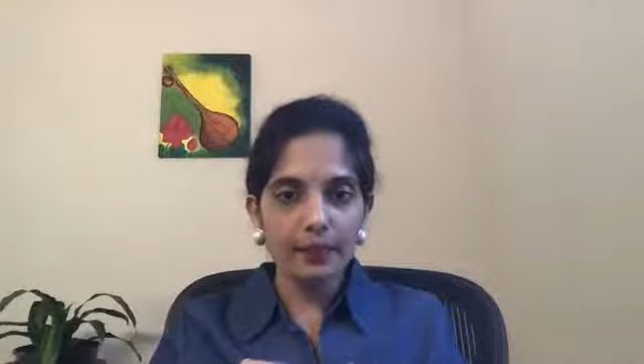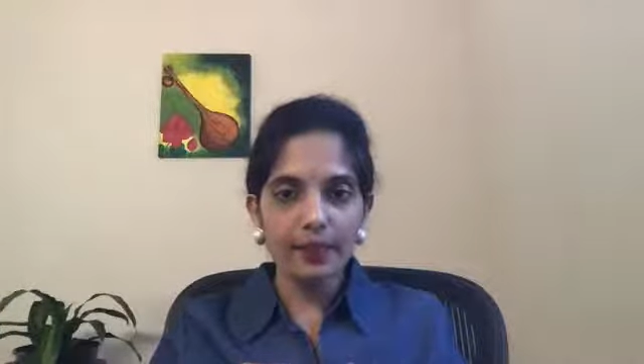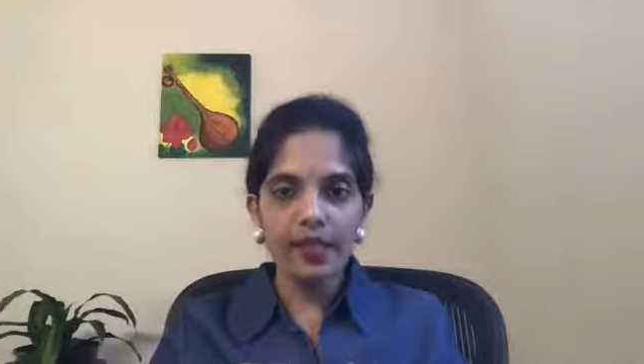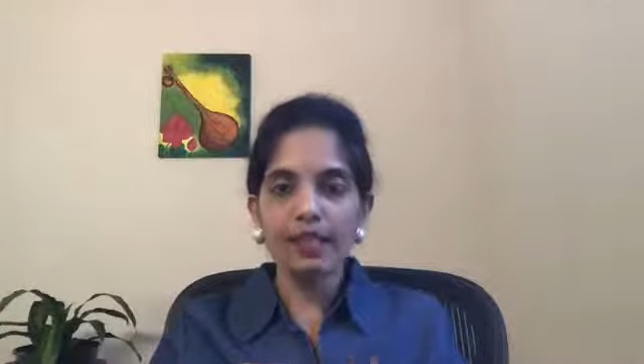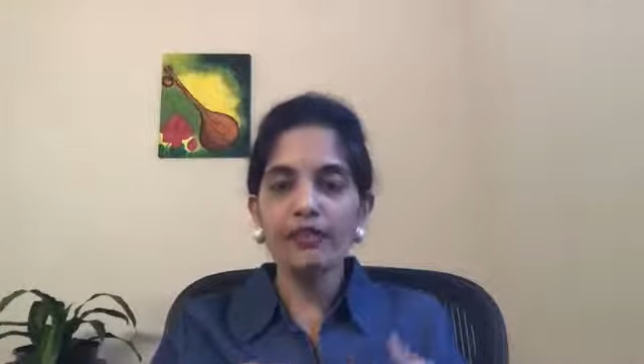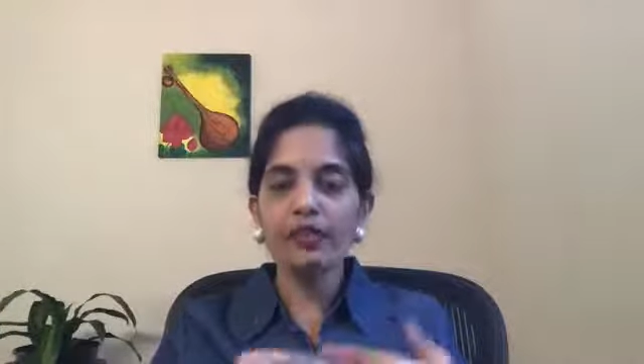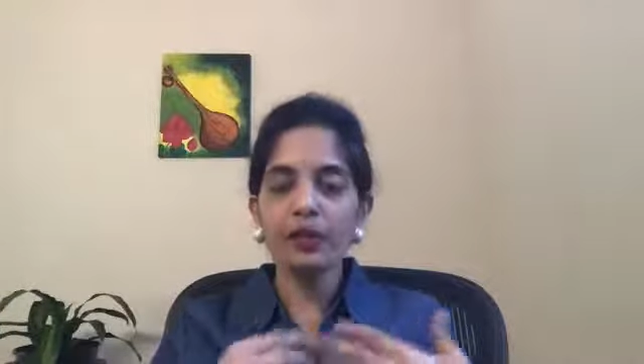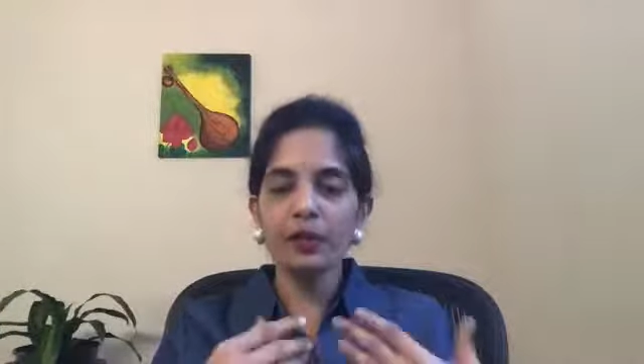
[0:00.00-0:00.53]

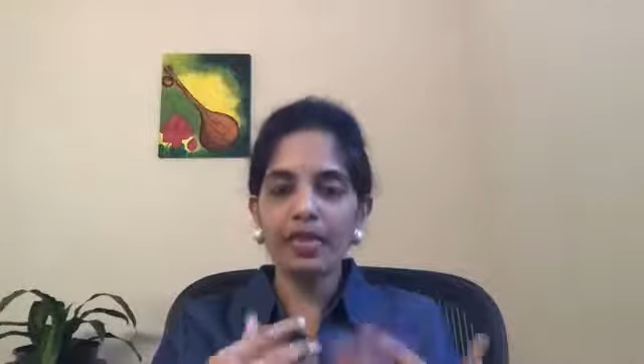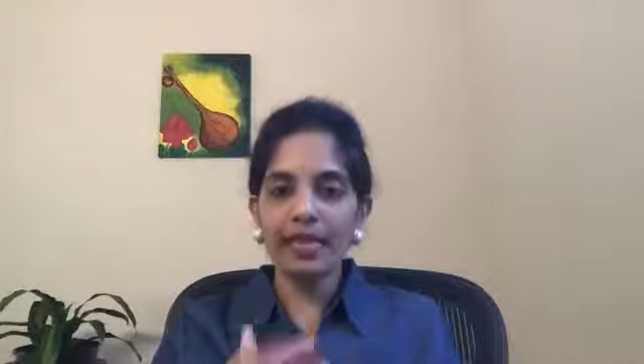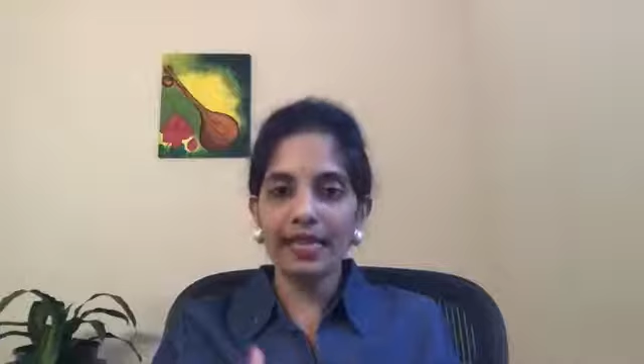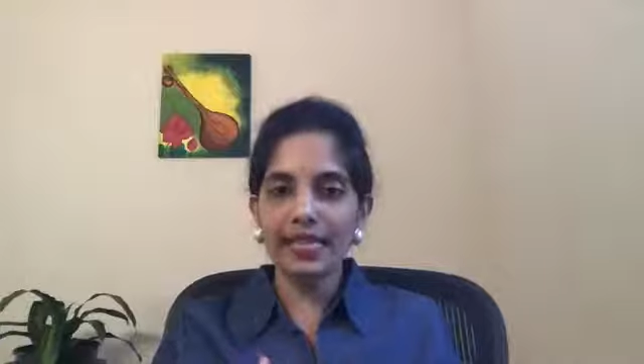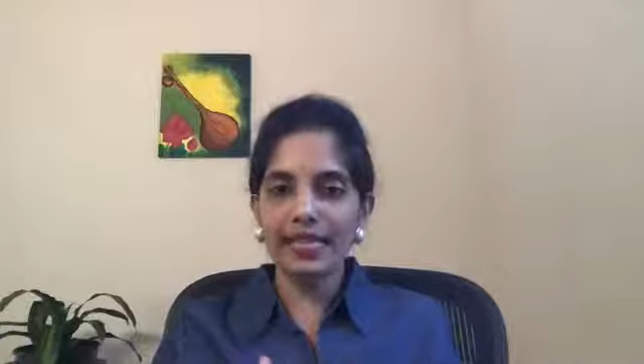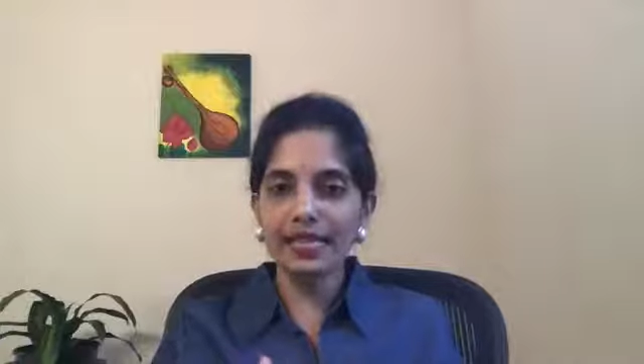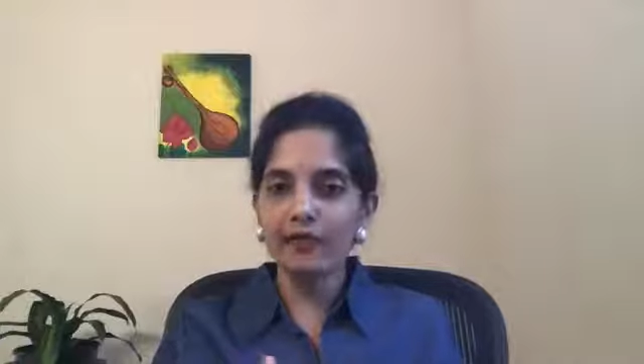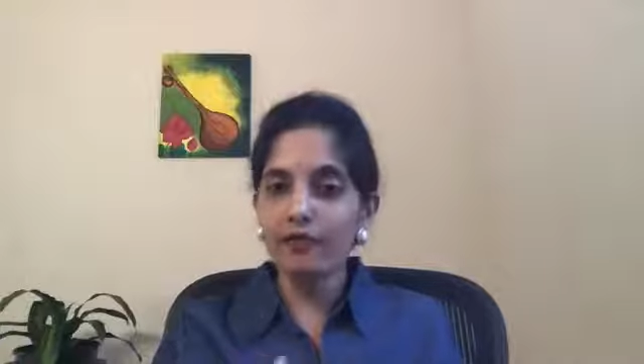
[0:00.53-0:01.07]
if you're
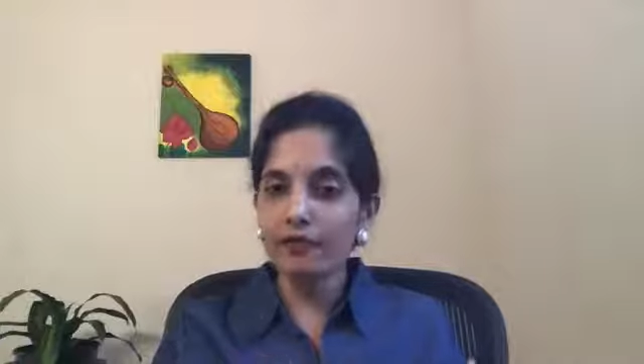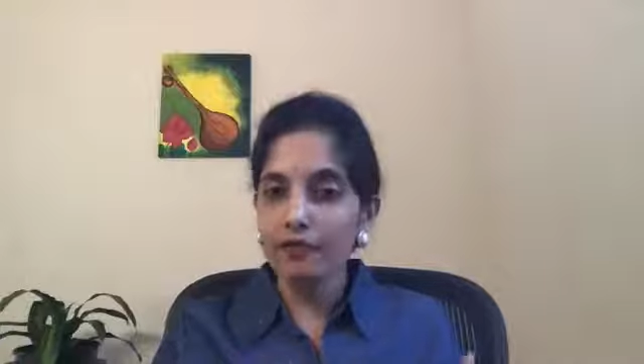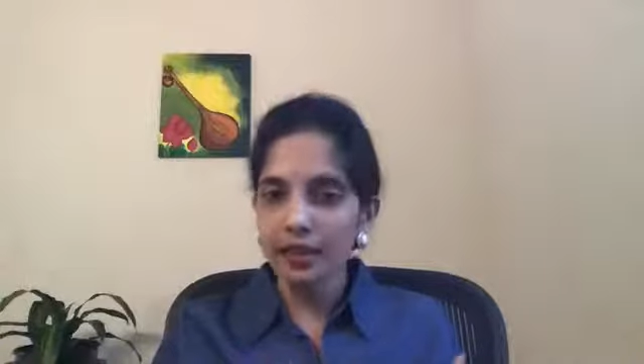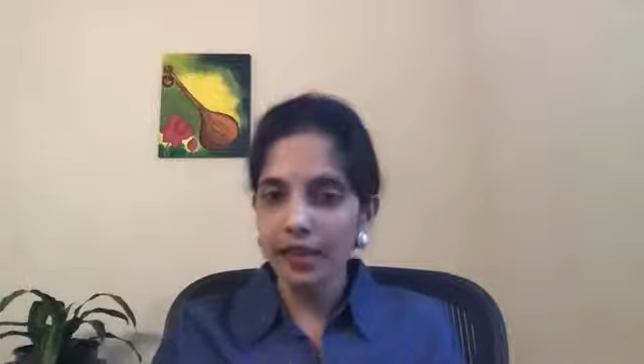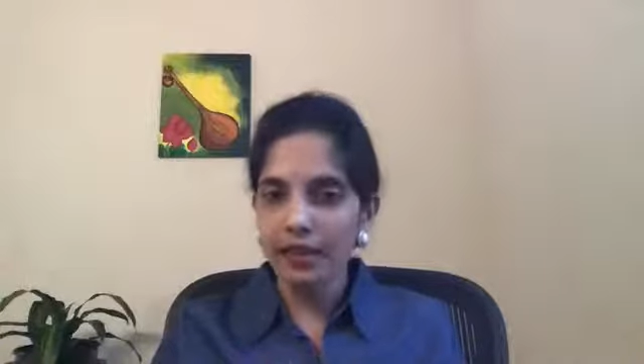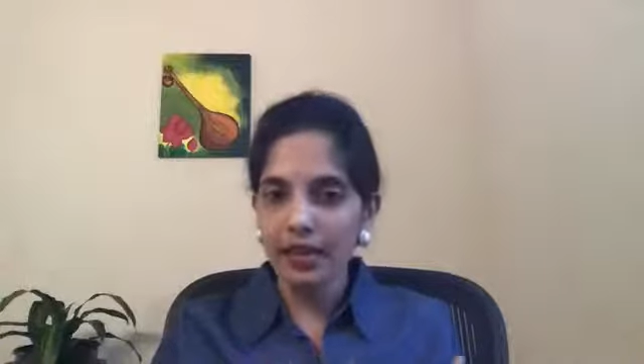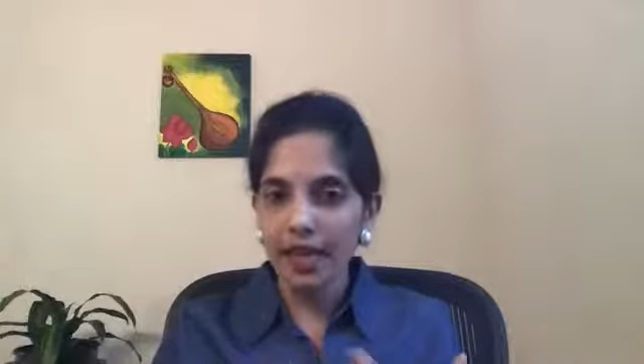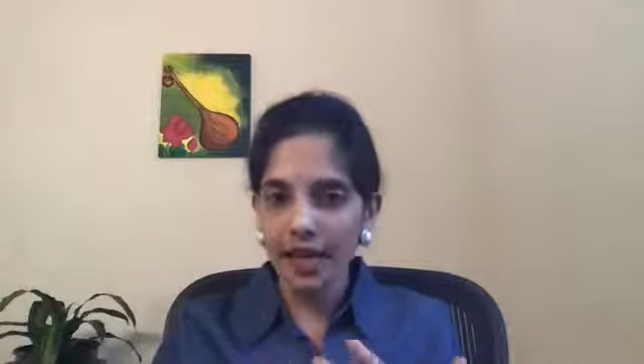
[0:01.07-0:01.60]
eating
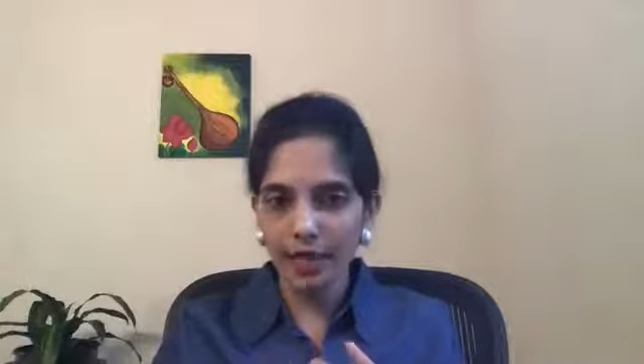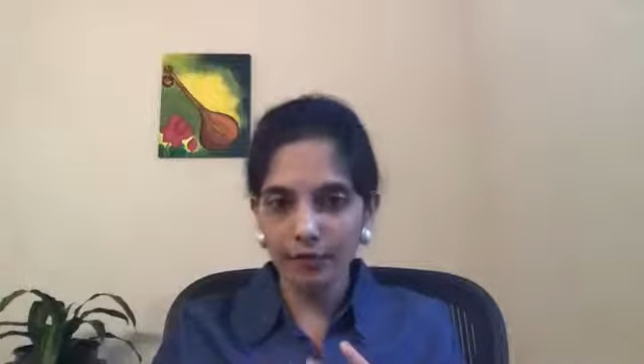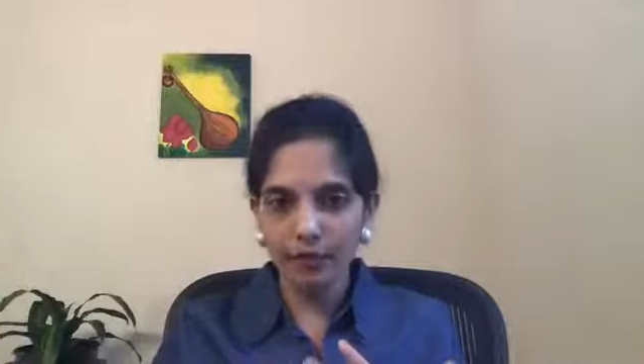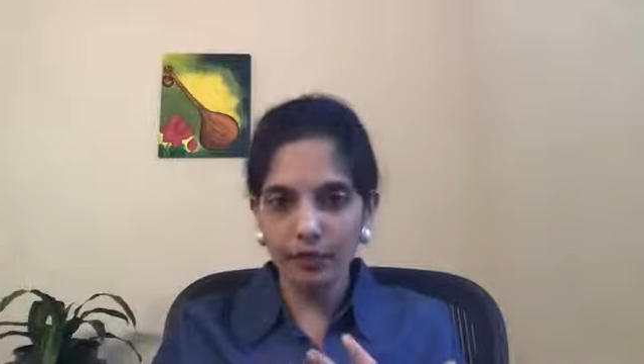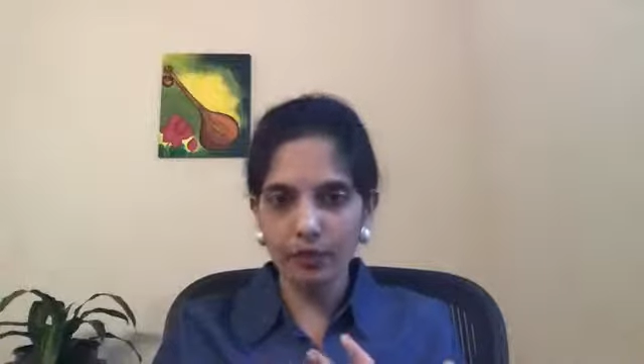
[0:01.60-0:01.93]
very heavy